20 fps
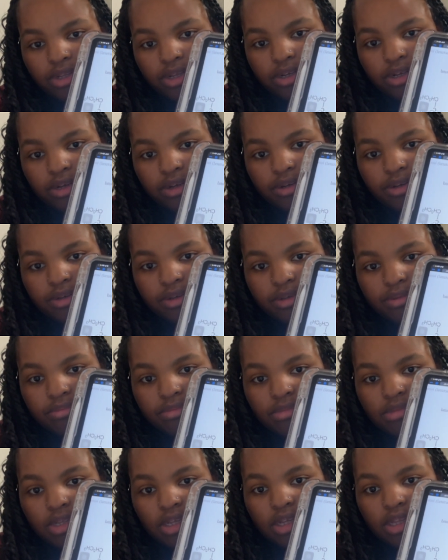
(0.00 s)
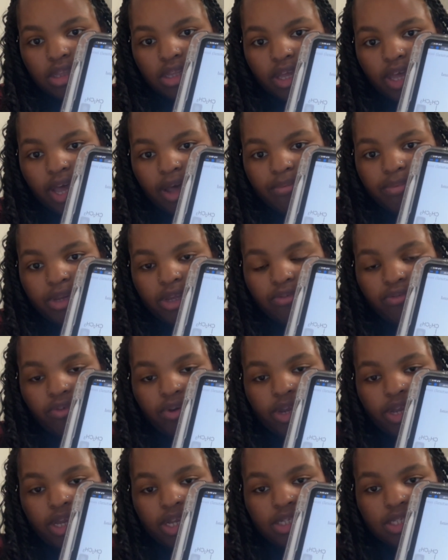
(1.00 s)
have different standpoints
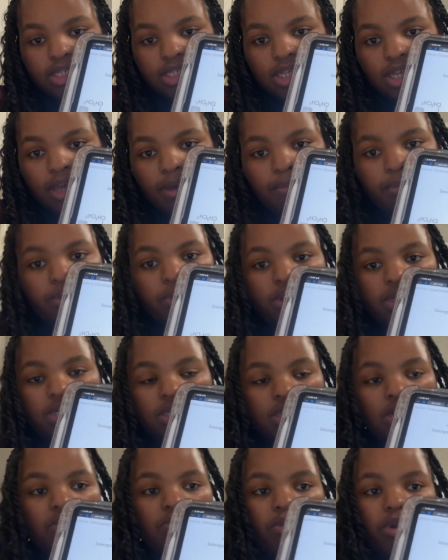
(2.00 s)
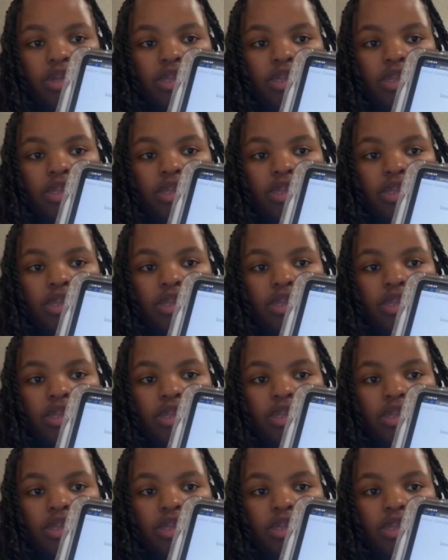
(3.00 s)
of where they're connected,